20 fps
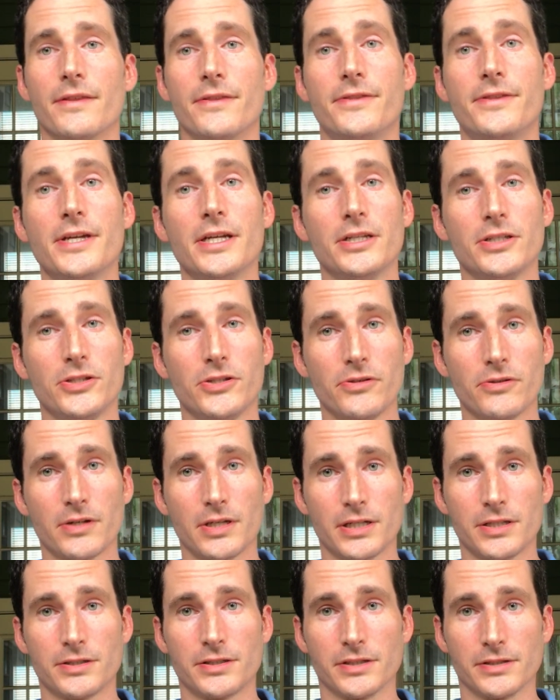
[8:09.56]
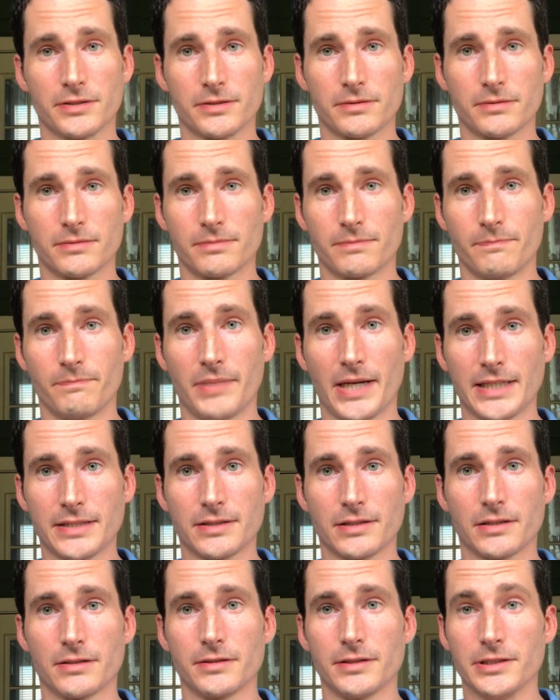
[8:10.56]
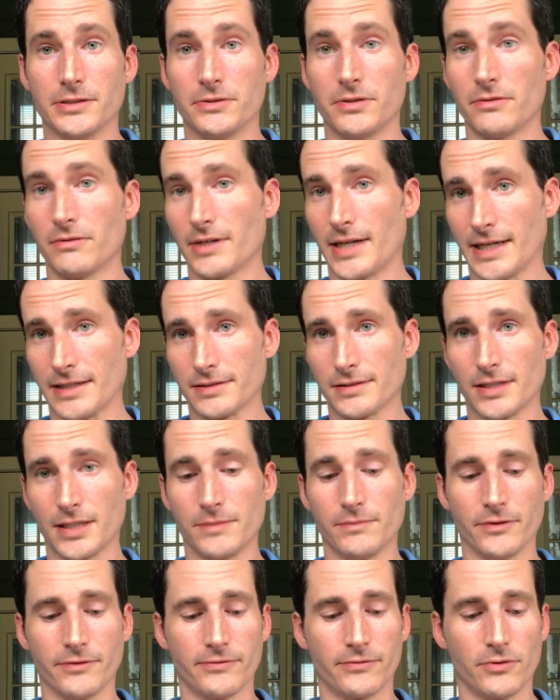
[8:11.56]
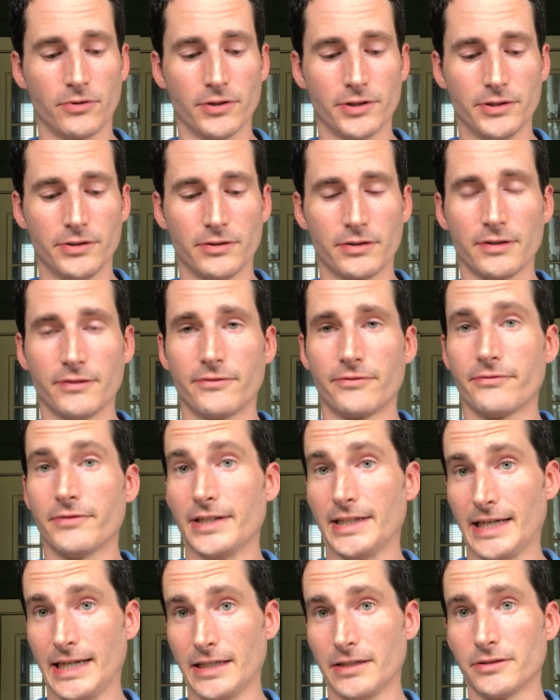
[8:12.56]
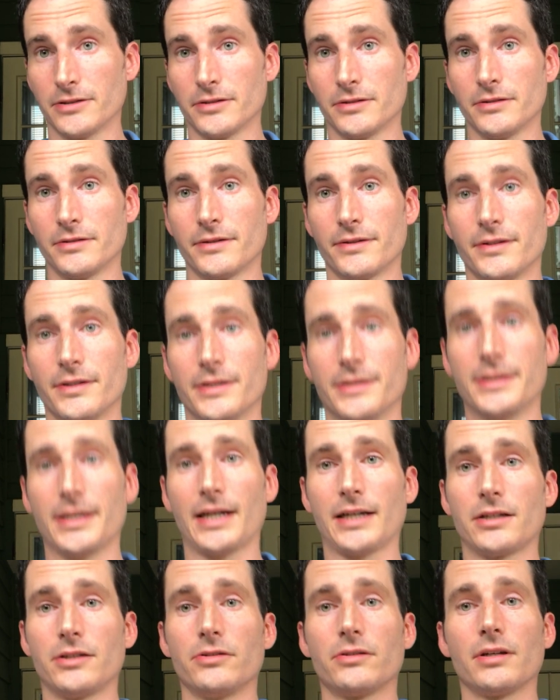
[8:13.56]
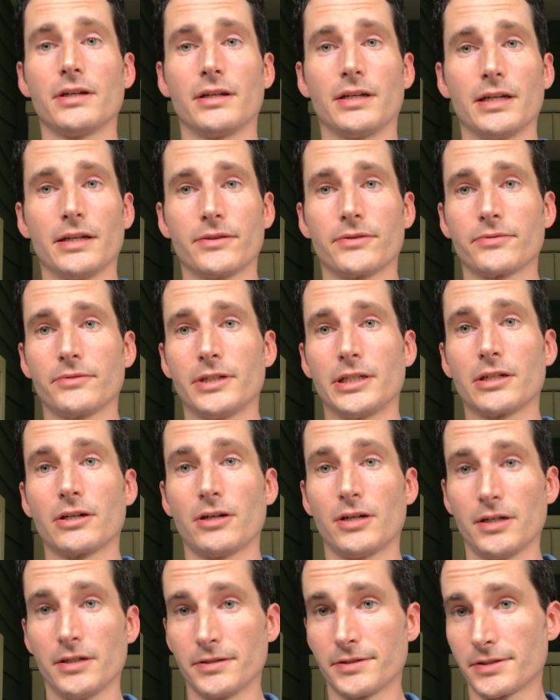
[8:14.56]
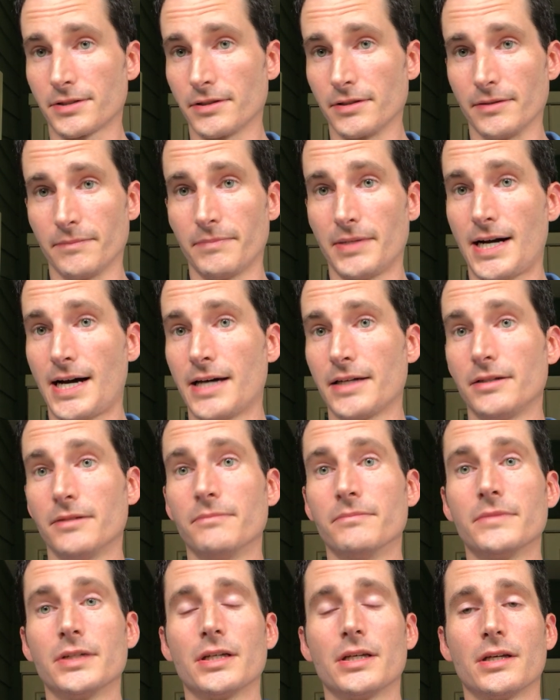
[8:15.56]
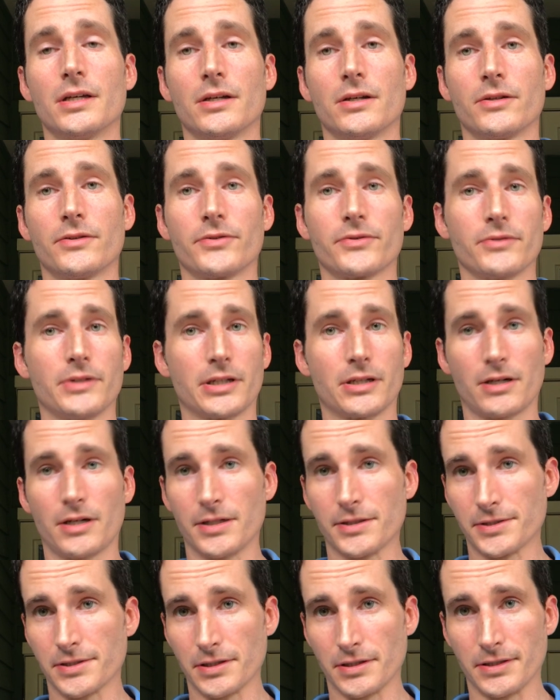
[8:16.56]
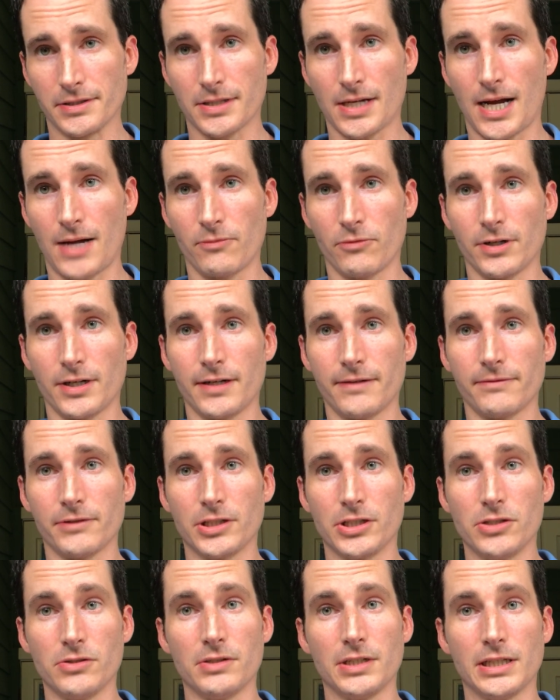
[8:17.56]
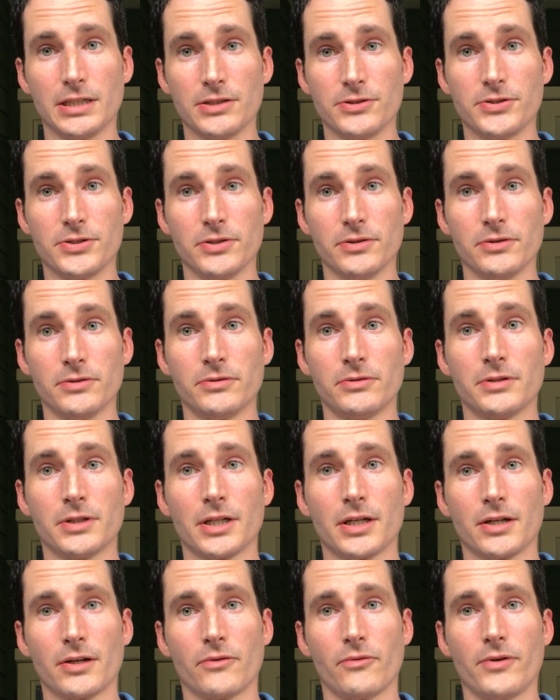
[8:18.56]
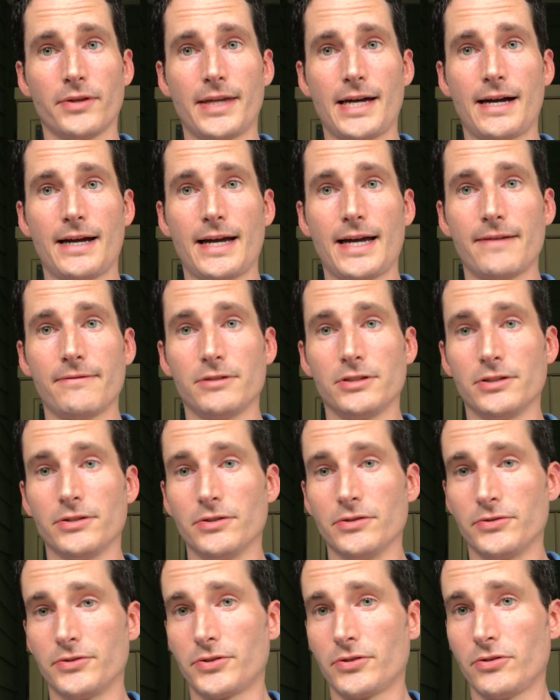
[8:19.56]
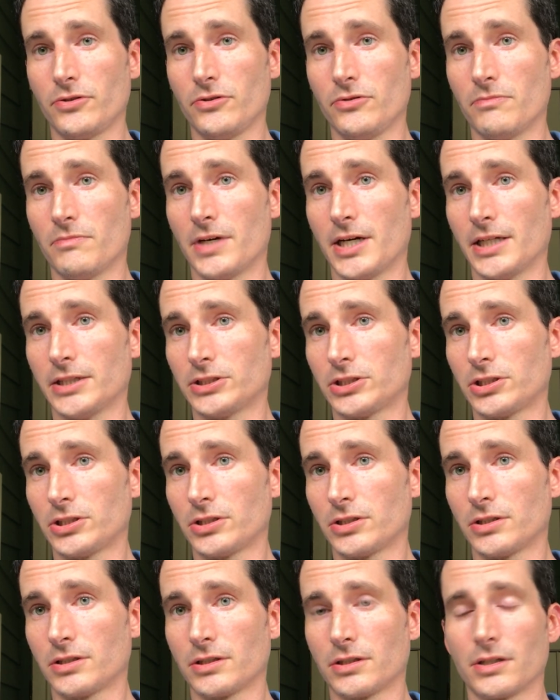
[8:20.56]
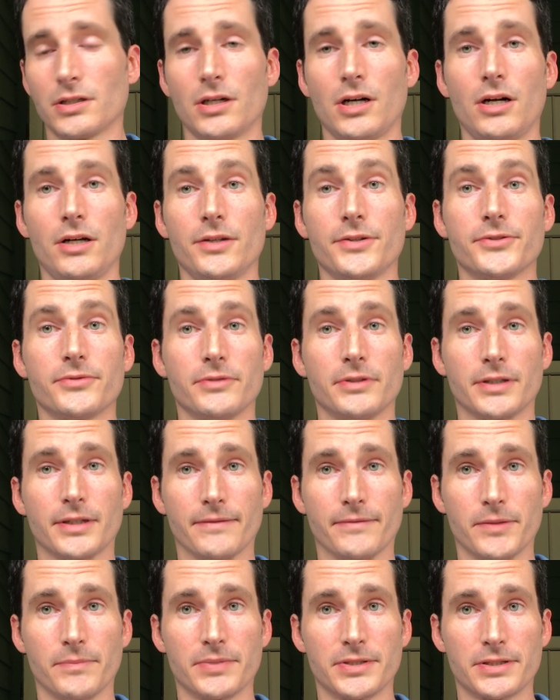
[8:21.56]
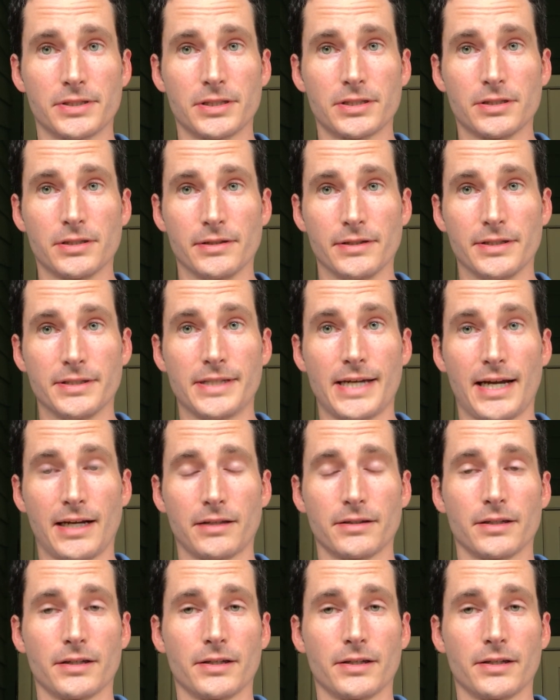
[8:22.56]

then you can just basically do what I said before. You can finagle the deck. You can get 3 cards to the bottom, 3 cards to the top, whatever you need to do without having to do too much altering of the position of the deck.